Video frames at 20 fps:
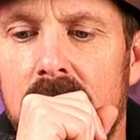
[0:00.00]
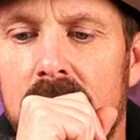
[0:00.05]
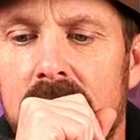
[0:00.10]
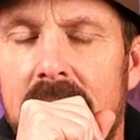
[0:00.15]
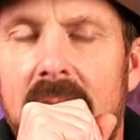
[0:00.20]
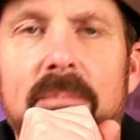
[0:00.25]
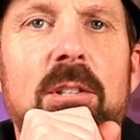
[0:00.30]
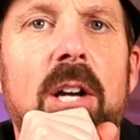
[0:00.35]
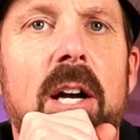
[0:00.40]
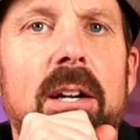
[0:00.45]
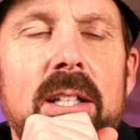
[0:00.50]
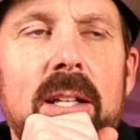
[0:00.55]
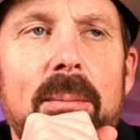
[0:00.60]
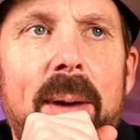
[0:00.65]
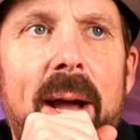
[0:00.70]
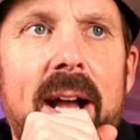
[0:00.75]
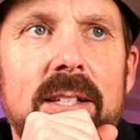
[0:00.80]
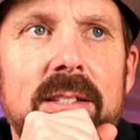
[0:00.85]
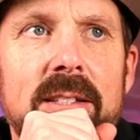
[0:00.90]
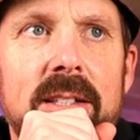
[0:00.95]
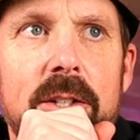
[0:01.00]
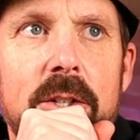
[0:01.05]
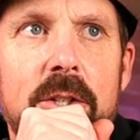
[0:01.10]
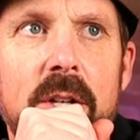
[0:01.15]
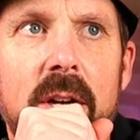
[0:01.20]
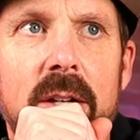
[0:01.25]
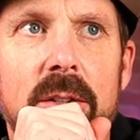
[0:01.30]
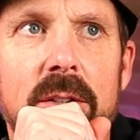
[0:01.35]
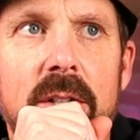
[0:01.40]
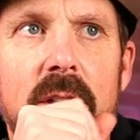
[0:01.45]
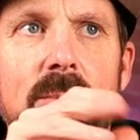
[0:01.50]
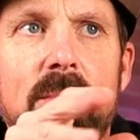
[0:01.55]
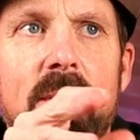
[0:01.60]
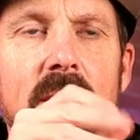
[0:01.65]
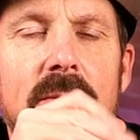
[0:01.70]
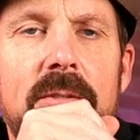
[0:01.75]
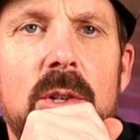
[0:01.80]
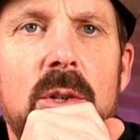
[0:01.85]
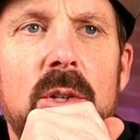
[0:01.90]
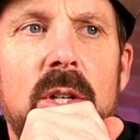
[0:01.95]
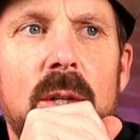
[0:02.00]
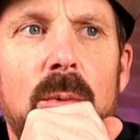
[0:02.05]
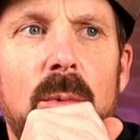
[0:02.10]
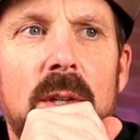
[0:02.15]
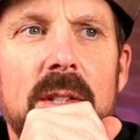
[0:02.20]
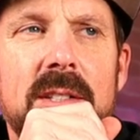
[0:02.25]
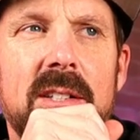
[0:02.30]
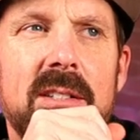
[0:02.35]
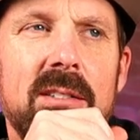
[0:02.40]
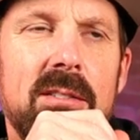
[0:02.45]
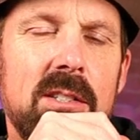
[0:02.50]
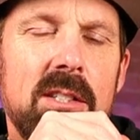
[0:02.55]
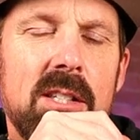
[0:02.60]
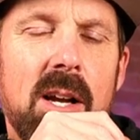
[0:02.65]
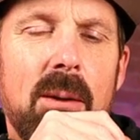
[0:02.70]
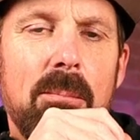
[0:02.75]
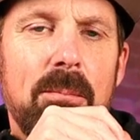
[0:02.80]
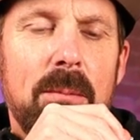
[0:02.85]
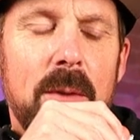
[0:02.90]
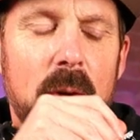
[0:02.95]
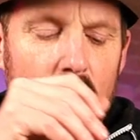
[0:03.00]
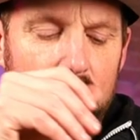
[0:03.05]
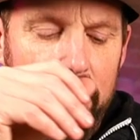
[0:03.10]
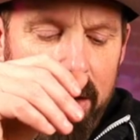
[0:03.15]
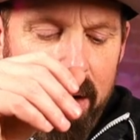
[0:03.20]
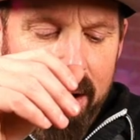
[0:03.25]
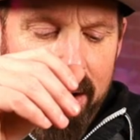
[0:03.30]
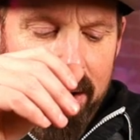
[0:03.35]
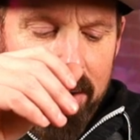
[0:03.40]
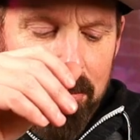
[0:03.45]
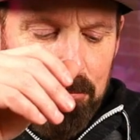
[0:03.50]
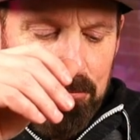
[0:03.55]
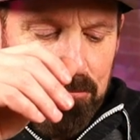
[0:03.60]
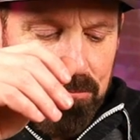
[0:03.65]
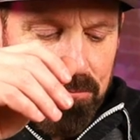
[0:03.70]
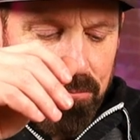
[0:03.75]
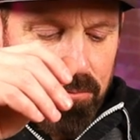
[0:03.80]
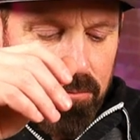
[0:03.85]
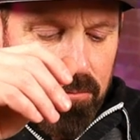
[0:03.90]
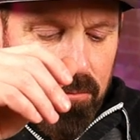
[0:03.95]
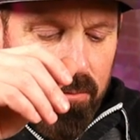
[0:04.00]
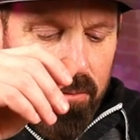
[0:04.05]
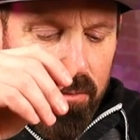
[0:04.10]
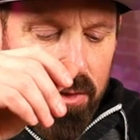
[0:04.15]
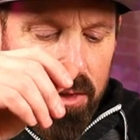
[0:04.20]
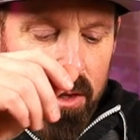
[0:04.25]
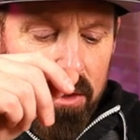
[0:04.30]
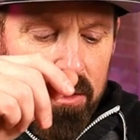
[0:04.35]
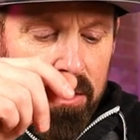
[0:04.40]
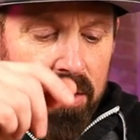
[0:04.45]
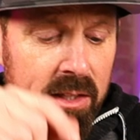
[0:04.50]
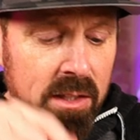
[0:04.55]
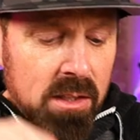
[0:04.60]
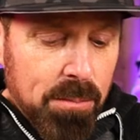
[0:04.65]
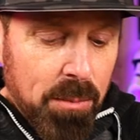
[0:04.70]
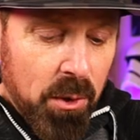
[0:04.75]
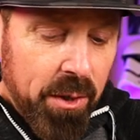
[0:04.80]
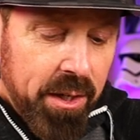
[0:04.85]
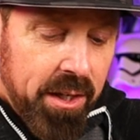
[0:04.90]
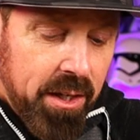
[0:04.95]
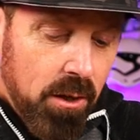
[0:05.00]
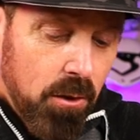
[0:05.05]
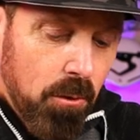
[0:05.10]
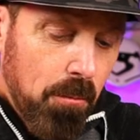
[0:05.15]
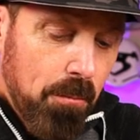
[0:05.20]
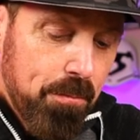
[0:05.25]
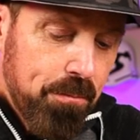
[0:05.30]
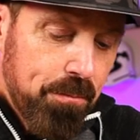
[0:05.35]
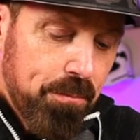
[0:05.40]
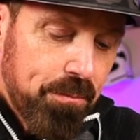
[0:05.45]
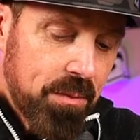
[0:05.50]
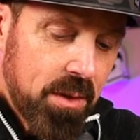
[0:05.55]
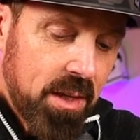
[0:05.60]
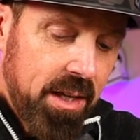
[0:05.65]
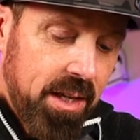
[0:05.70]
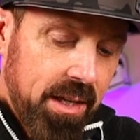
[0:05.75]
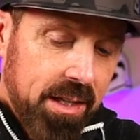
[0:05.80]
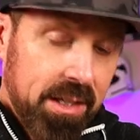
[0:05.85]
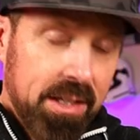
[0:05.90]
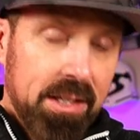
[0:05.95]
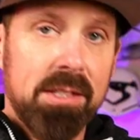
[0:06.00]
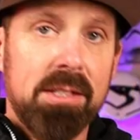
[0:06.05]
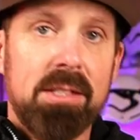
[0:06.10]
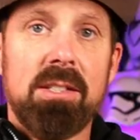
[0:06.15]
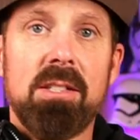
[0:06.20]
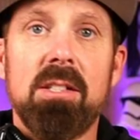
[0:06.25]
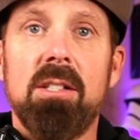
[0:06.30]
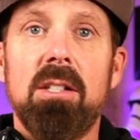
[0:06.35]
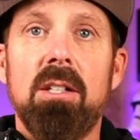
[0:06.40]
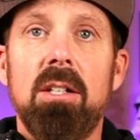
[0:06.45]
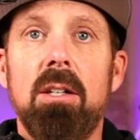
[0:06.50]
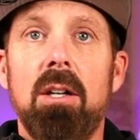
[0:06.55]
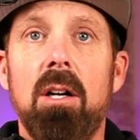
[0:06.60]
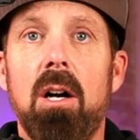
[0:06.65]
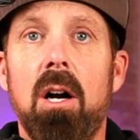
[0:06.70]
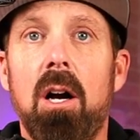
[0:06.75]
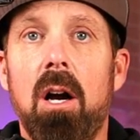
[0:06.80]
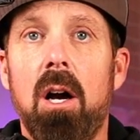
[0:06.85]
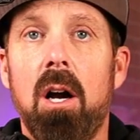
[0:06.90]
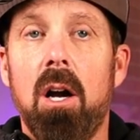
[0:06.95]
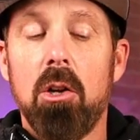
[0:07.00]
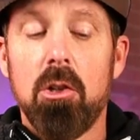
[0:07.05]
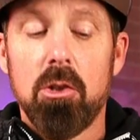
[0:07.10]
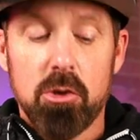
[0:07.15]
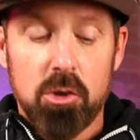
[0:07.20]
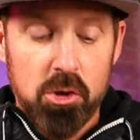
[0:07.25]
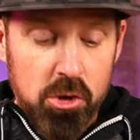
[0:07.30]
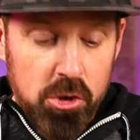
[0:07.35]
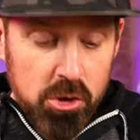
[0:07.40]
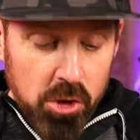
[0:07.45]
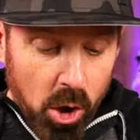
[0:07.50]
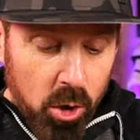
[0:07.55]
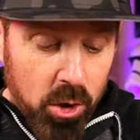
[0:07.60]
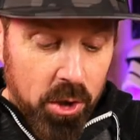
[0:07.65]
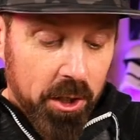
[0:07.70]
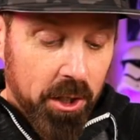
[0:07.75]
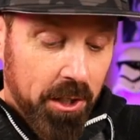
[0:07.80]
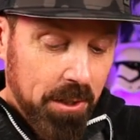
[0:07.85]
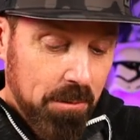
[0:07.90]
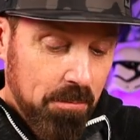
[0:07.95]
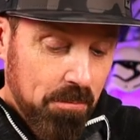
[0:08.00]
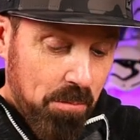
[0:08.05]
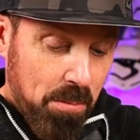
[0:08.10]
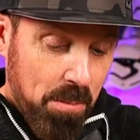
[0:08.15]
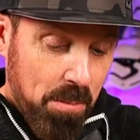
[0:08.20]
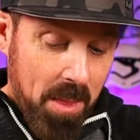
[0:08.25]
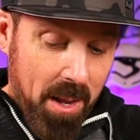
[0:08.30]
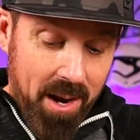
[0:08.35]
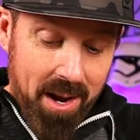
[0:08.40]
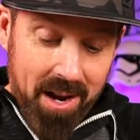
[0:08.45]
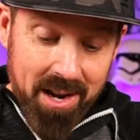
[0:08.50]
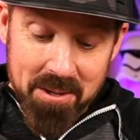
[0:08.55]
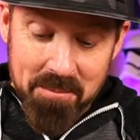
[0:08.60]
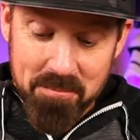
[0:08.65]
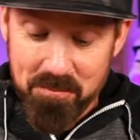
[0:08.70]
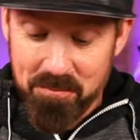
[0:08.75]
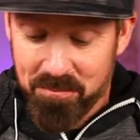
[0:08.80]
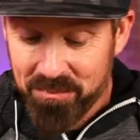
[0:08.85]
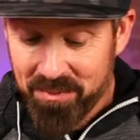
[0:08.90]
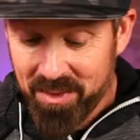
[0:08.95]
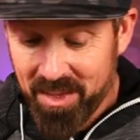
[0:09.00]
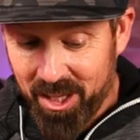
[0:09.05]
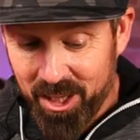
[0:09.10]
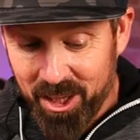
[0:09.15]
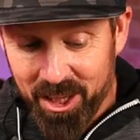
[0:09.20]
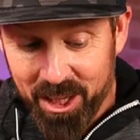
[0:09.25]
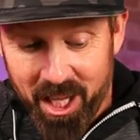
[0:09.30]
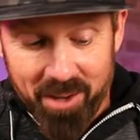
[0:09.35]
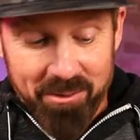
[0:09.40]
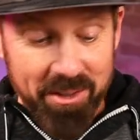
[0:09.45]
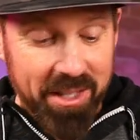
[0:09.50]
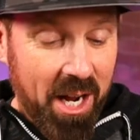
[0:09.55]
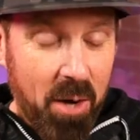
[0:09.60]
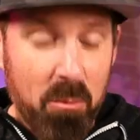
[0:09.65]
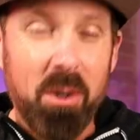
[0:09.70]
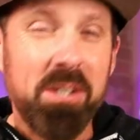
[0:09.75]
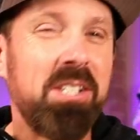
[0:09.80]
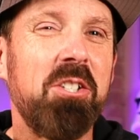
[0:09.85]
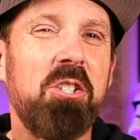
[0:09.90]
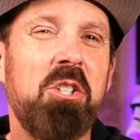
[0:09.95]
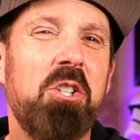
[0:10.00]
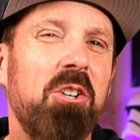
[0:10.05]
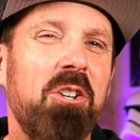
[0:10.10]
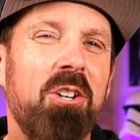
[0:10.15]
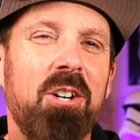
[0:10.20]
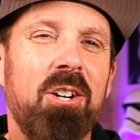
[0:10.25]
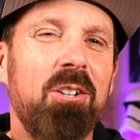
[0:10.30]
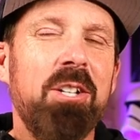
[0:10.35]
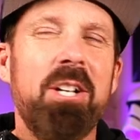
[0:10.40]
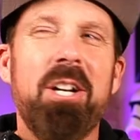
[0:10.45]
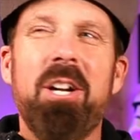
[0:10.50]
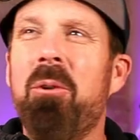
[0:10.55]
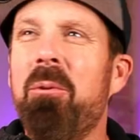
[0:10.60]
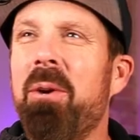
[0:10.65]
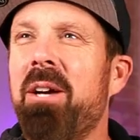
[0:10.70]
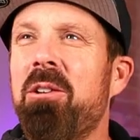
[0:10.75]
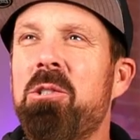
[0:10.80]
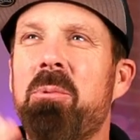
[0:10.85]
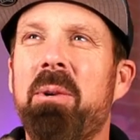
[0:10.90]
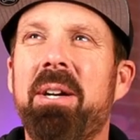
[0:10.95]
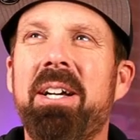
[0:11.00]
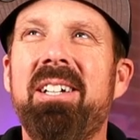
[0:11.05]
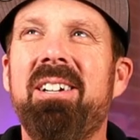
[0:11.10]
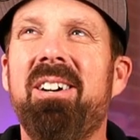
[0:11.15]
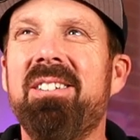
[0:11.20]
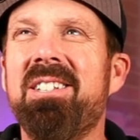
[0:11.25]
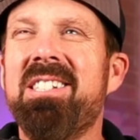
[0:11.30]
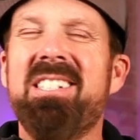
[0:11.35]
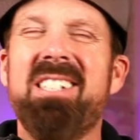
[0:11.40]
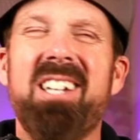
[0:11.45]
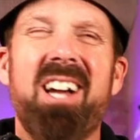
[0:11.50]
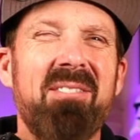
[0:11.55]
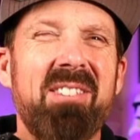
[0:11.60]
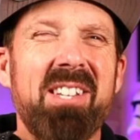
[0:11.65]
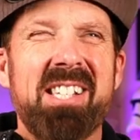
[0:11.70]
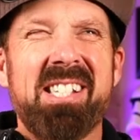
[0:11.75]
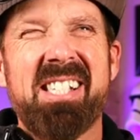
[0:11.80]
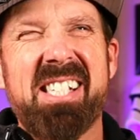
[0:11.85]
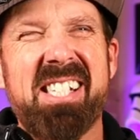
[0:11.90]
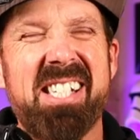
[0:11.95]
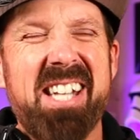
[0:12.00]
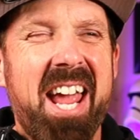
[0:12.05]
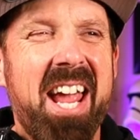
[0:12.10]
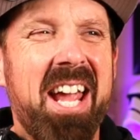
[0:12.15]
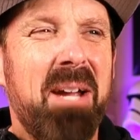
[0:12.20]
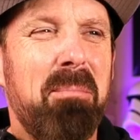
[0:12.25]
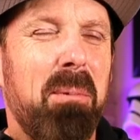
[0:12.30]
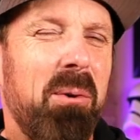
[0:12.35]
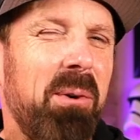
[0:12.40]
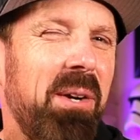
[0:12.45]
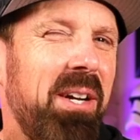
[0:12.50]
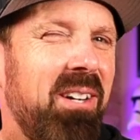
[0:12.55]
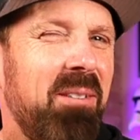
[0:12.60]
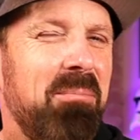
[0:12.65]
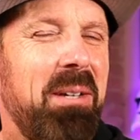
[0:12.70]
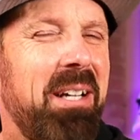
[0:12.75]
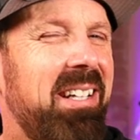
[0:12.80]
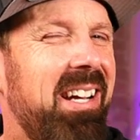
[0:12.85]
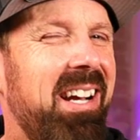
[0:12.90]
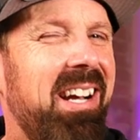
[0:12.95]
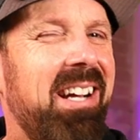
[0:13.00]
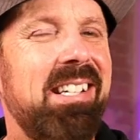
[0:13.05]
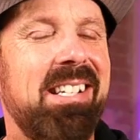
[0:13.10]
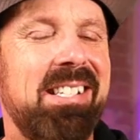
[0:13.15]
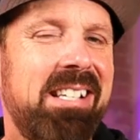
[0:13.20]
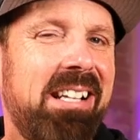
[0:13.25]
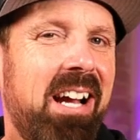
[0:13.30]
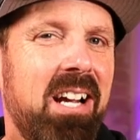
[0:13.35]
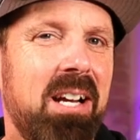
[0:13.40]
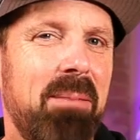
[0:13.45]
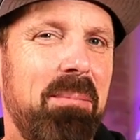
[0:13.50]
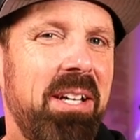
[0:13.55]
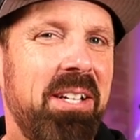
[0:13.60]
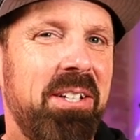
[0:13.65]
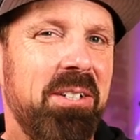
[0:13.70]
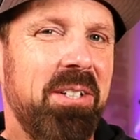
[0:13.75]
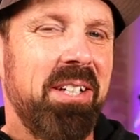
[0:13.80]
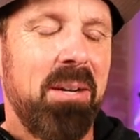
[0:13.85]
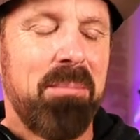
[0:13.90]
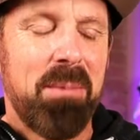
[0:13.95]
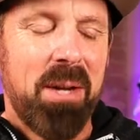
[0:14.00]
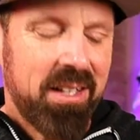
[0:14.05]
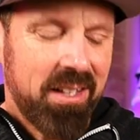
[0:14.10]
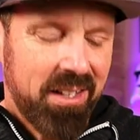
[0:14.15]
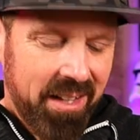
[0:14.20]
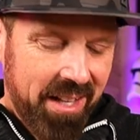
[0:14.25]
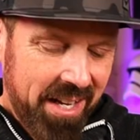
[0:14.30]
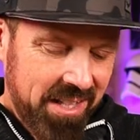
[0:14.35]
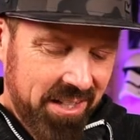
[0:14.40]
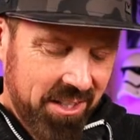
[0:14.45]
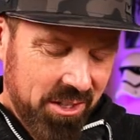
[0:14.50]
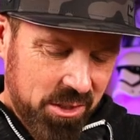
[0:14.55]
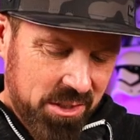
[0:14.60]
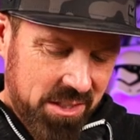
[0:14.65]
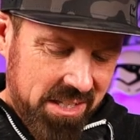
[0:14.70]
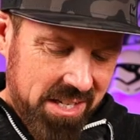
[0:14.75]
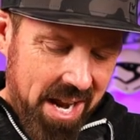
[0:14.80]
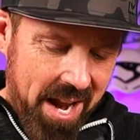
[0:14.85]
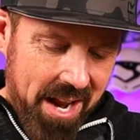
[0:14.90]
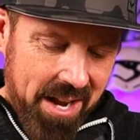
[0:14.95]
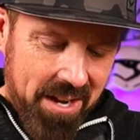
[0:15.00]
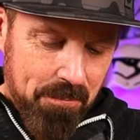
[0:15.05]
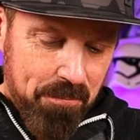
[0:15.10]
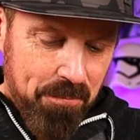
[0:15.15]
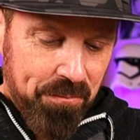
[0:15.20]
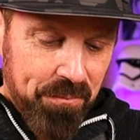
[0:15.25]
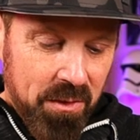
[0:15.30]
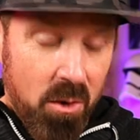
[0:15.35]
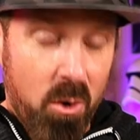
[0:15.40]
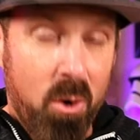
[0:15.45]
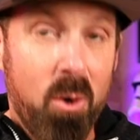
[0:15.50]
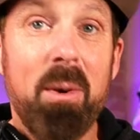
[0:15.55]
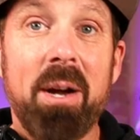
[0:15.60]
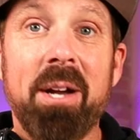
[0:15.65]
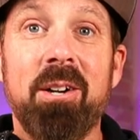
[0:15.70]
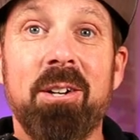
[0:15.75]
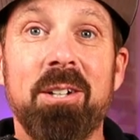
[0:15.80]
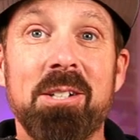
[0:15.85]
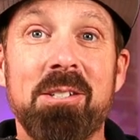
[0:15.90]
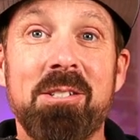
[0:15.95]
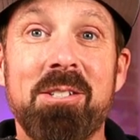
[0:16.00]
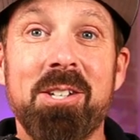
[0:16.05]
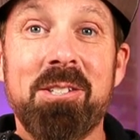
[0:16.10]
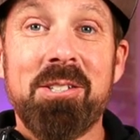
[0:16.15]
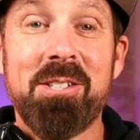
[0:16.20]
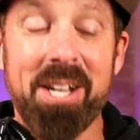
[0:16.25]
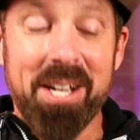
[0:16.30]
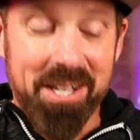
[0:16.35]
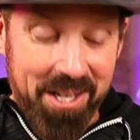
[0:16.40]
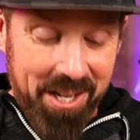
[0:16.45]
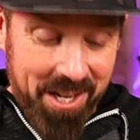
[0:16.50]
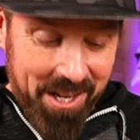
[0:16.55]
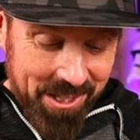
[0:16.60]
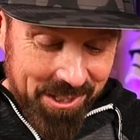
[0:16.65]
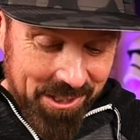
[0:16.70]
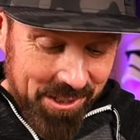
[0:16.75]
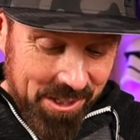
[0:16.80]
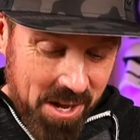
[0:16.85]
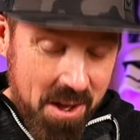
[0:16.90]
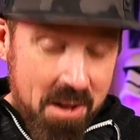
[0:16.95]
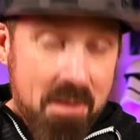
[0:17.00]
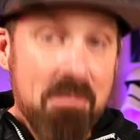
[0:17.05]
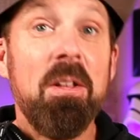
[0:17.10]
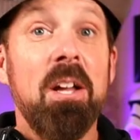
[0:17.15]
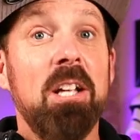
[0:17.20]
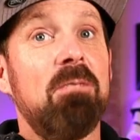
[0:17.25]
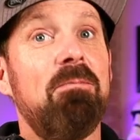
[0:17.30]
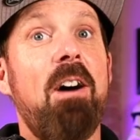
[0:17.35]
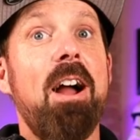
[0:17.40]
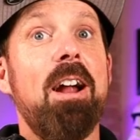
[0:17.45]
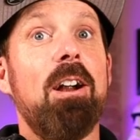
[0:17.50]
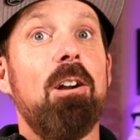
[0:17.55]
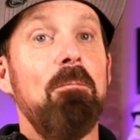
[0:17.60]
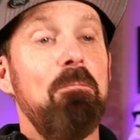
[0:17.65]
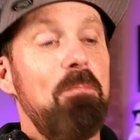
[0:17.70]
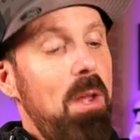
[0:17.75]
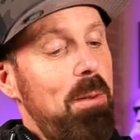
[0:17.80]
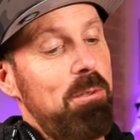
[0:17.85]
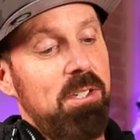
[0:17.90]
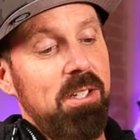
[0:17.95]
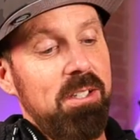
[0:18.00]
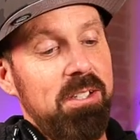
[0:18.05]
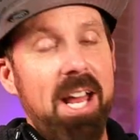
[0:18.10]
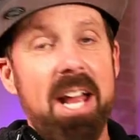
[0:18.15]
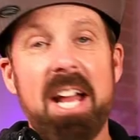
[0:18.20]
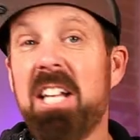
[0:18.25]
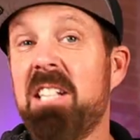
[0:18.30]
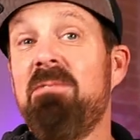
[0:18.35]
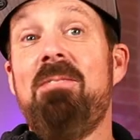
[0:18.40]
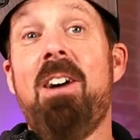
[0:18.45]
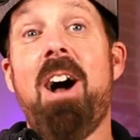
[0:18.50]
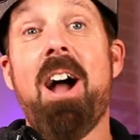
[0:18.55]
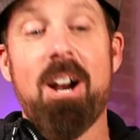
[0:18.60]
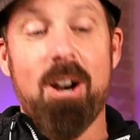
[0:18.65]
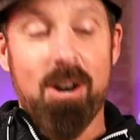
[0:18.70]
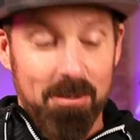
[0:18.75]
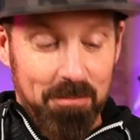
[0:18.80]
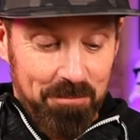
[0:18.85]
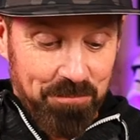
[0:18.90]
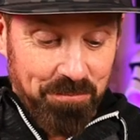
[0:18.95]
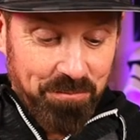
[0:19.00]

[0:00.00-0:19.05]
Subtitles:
that I've done in the past on the channel. There's been a few good ones and some, okay. This burrito is so good. I'm loving it. I wasn't sure, you know, when I was reading all this stuff, the steak burrito, I'm like, ah, that's not gonna be good. I'm not gonna like their steak. Oh my goodness, this thing is, it's fire. I'm just gonna say, it's fire.